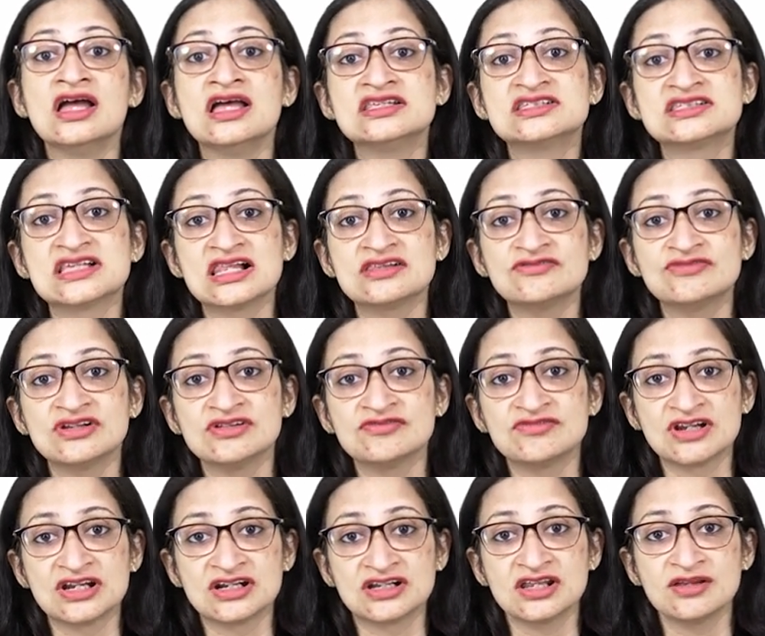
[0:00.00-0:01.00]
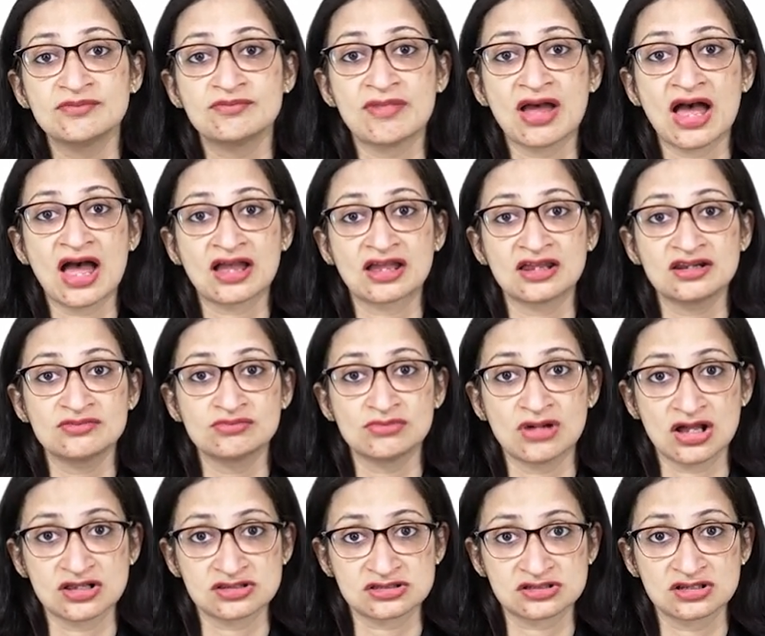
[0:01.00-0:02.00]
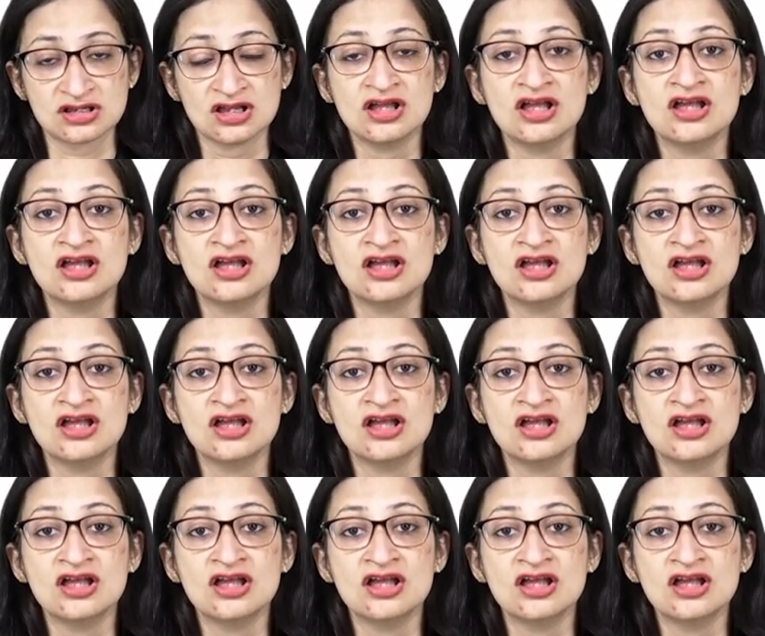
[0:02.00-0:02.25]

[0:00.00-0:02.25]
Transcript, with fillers: self-inflating bag and a mask